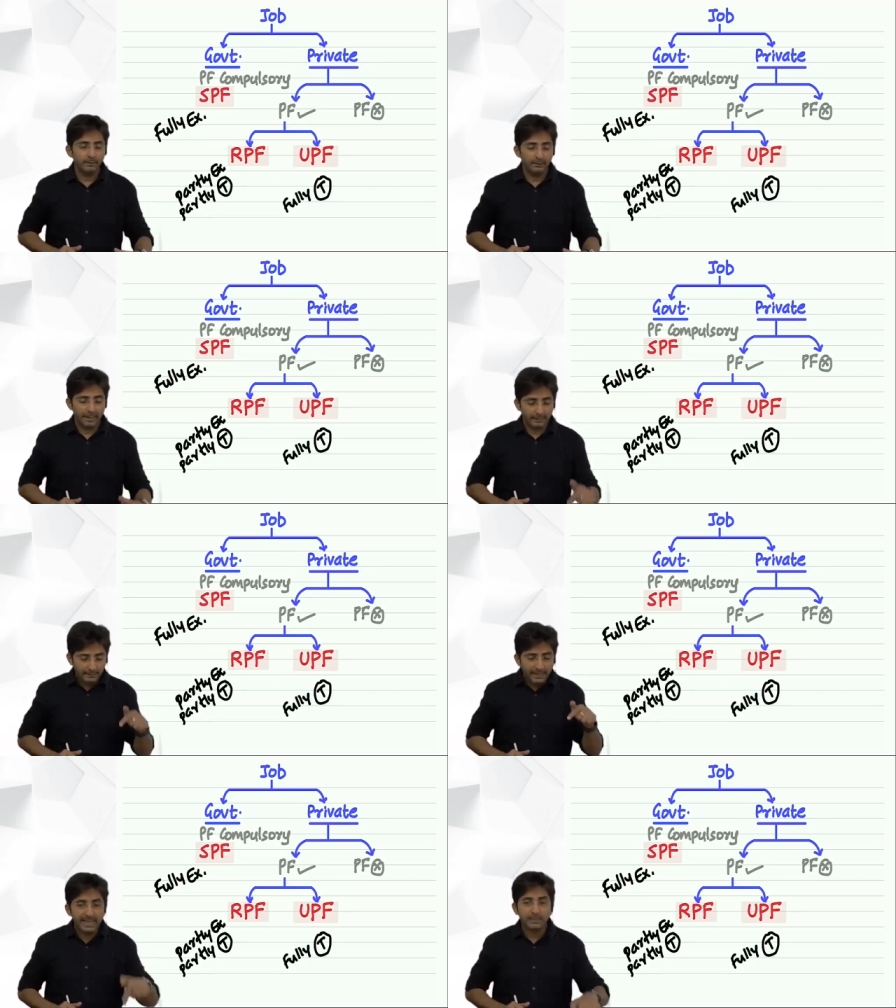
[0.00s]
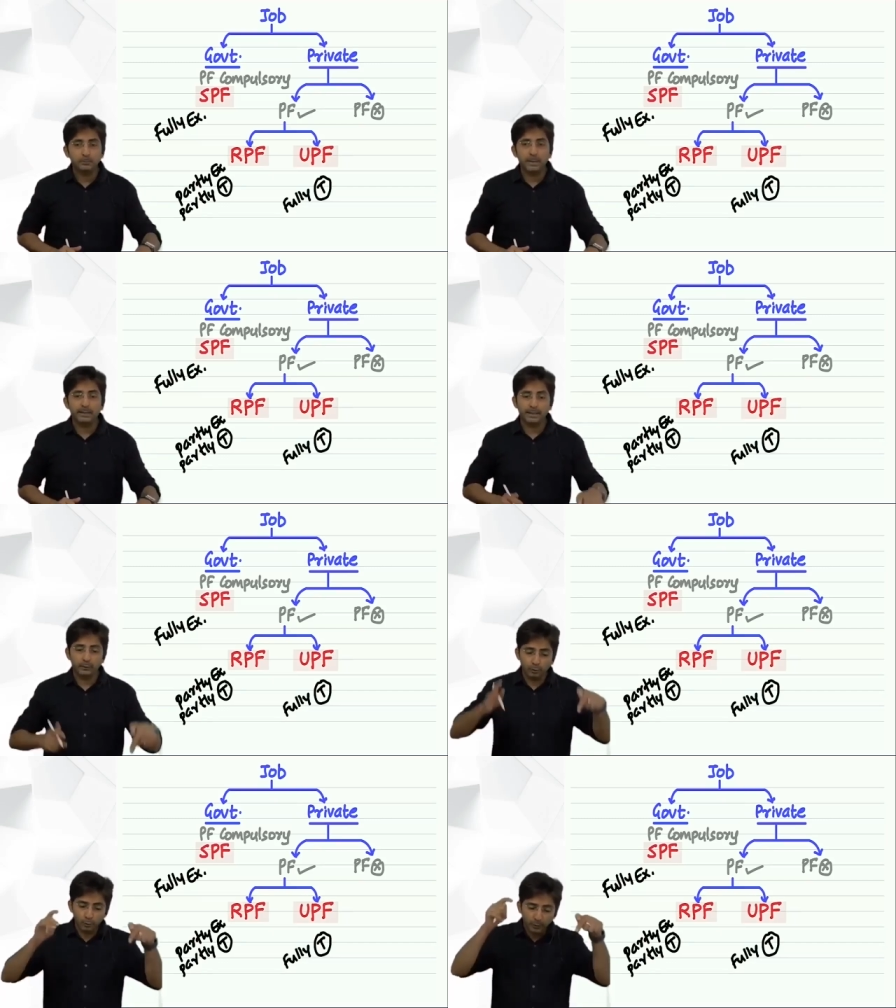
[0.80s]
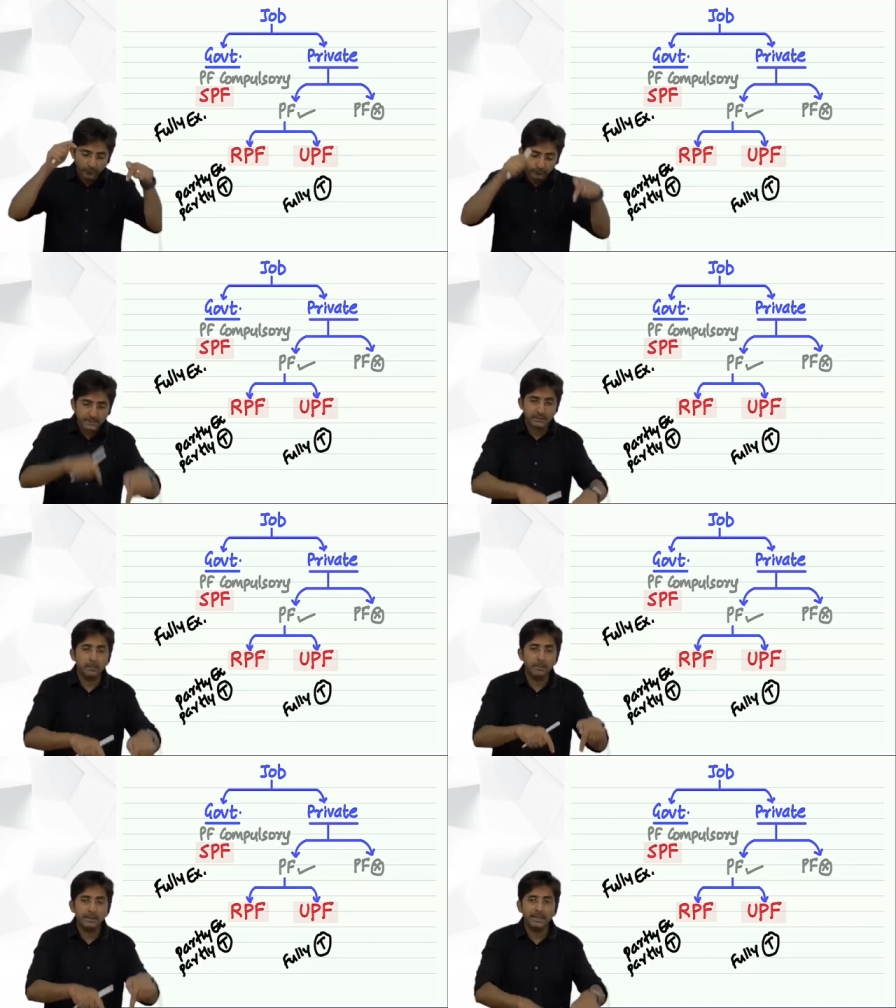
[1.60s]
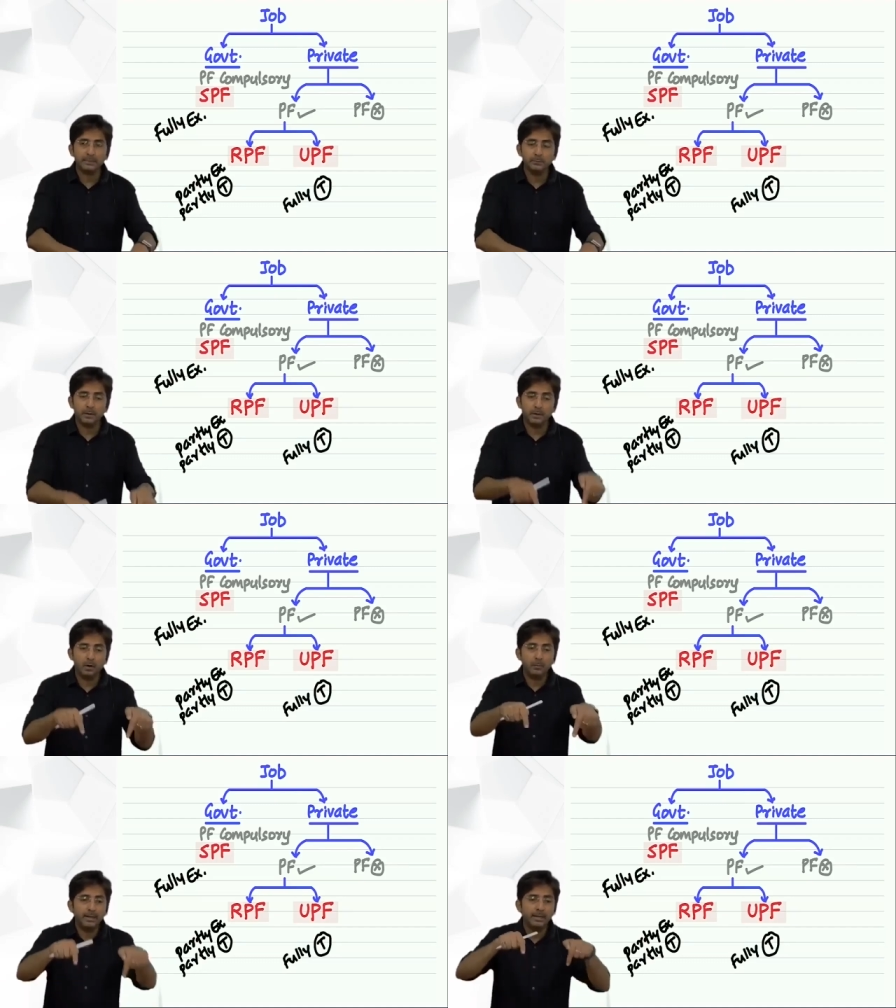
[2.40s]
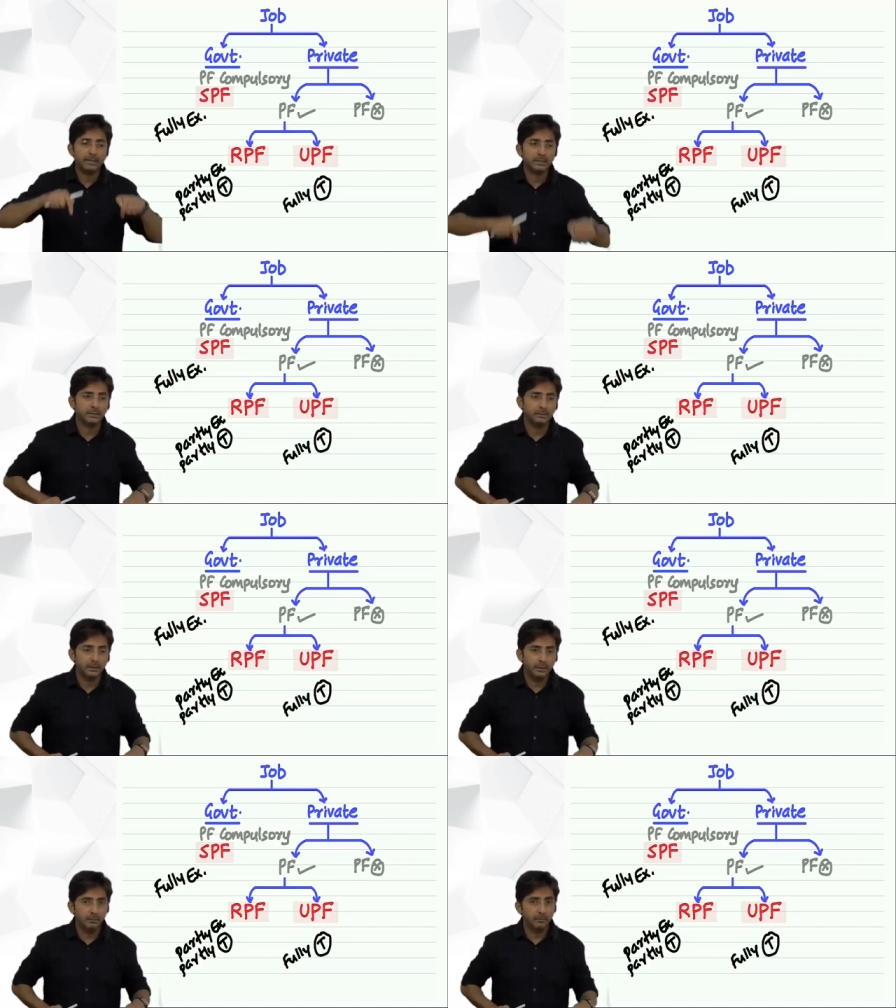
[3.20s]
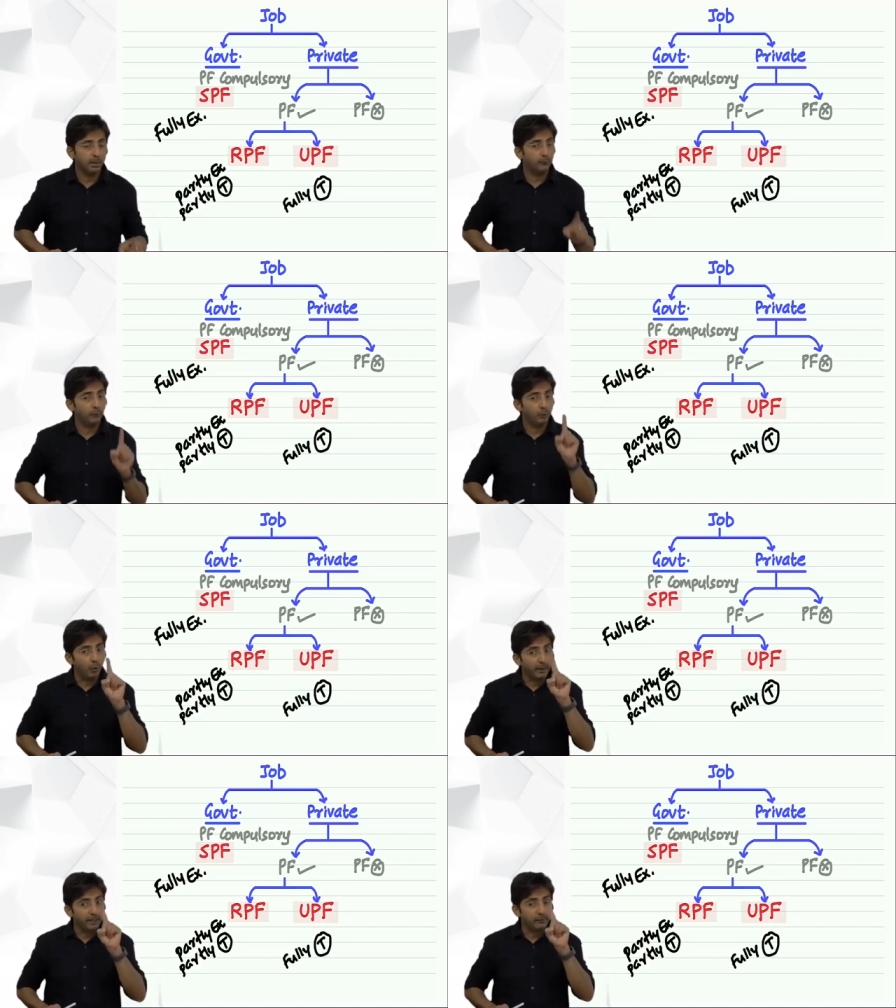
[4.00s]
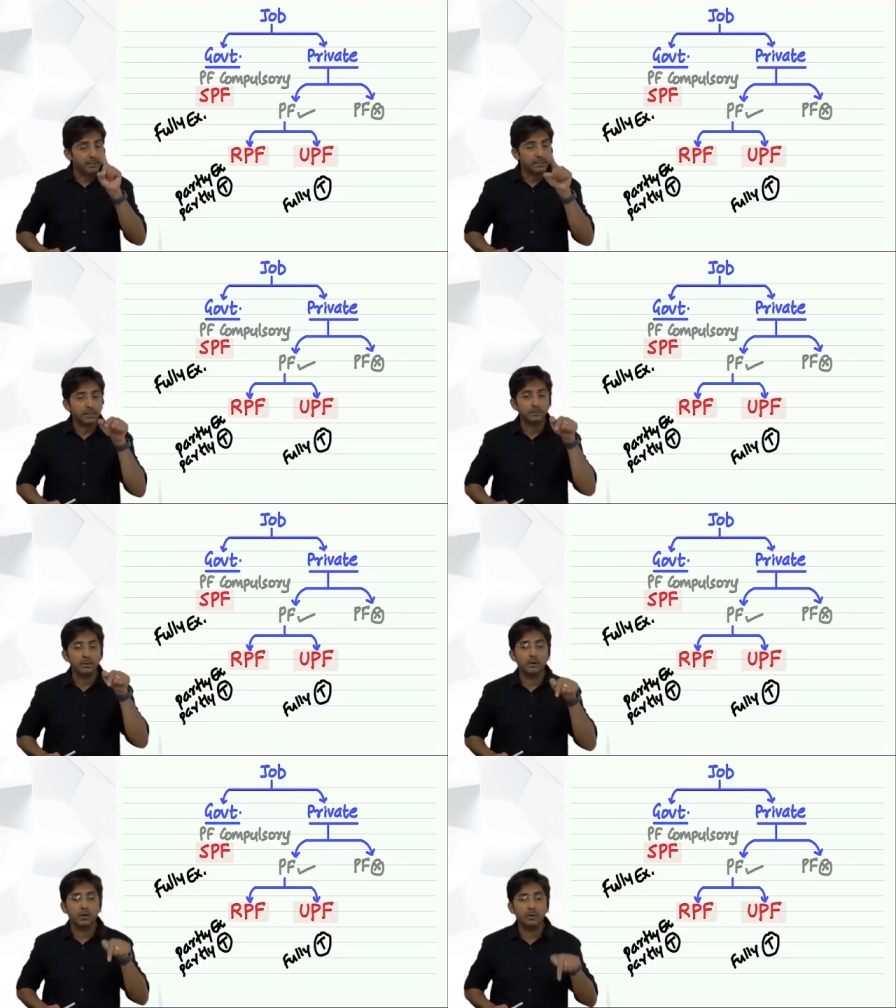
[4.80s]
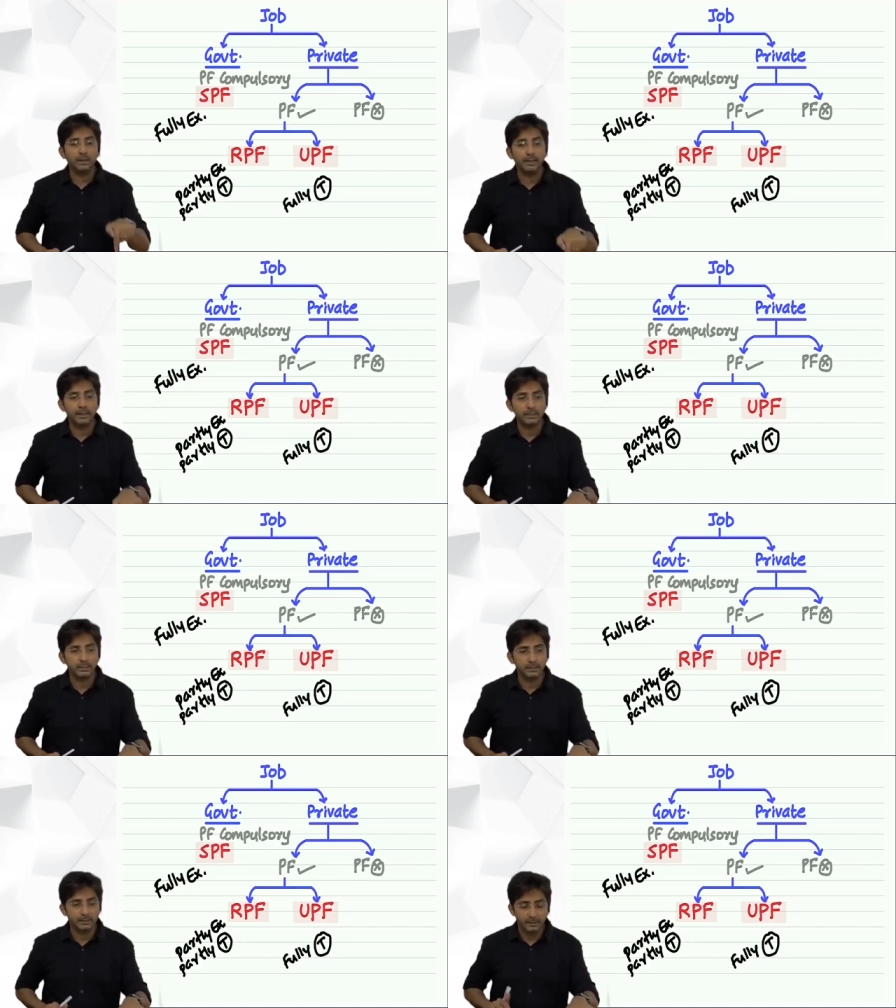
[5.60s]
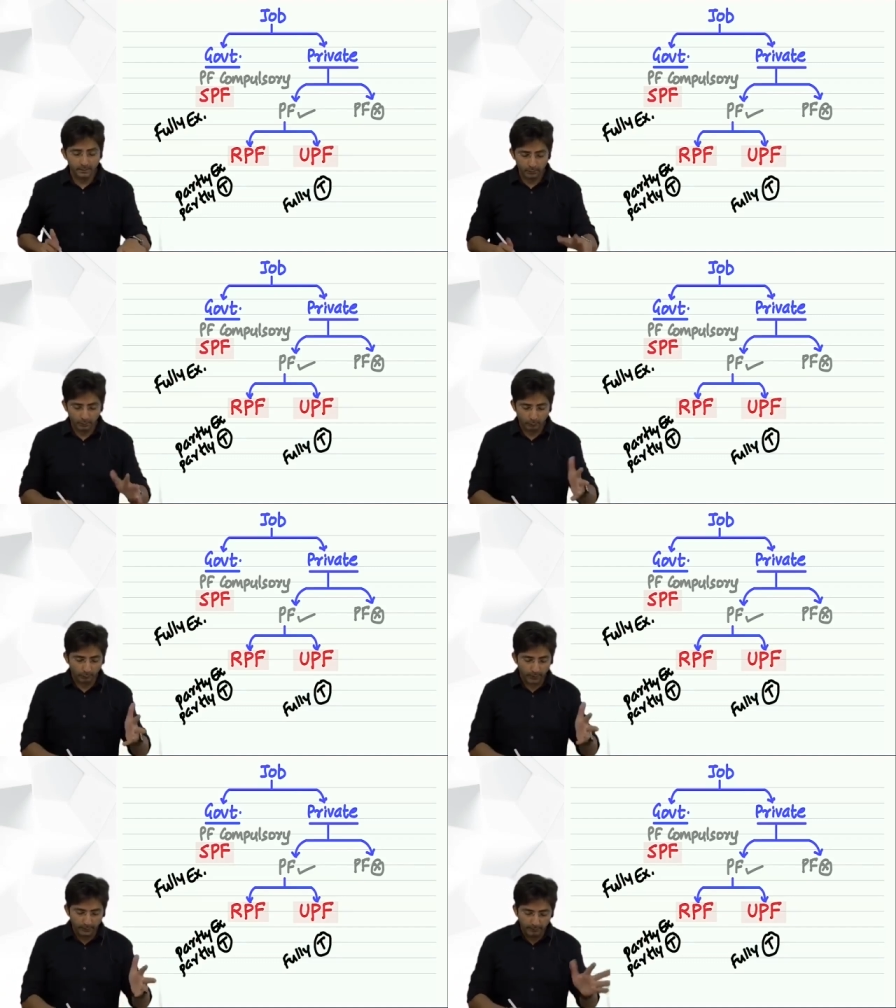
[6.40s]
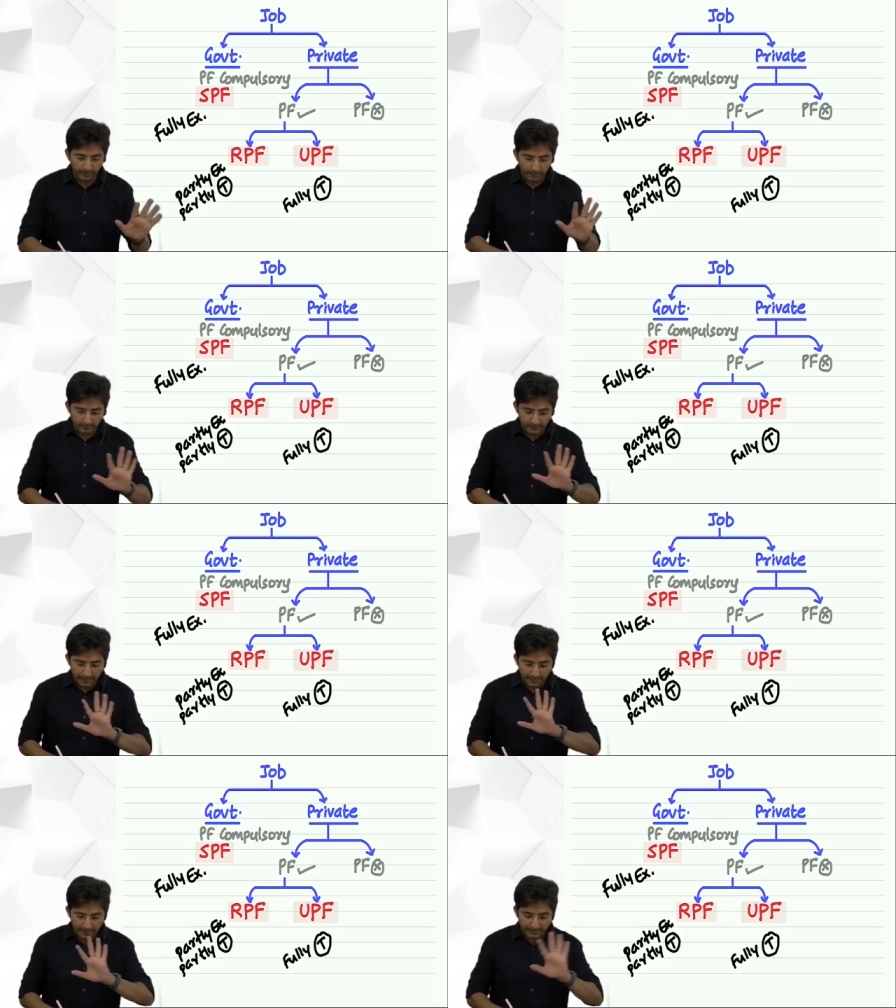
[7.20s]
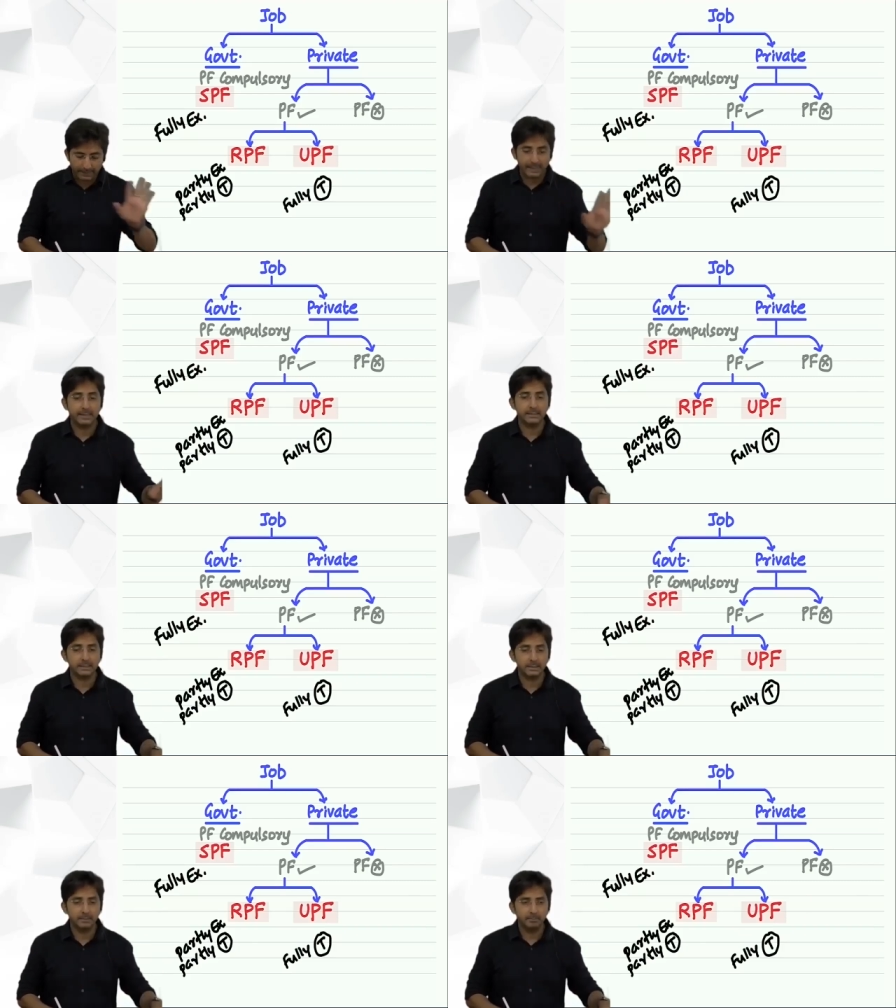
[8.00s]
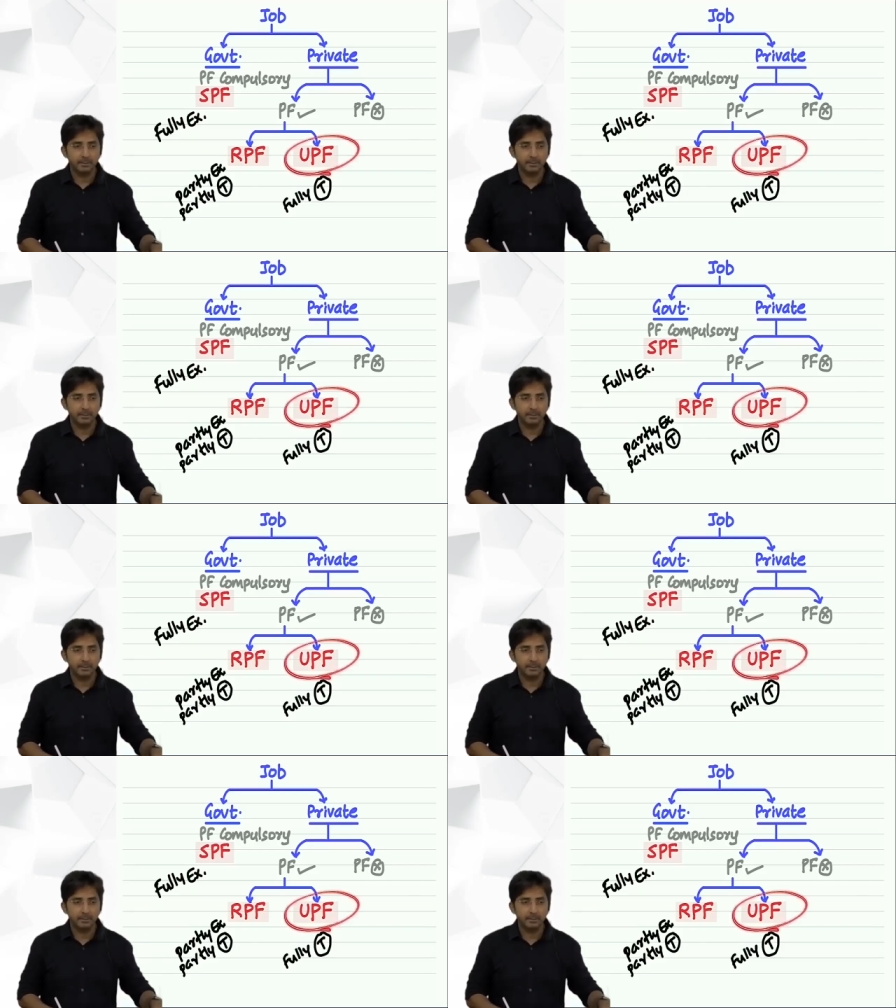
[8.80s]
And they expect that you should invest the money as per government direction. But if you don't invest as per government direction, your fund becomes unrecognized.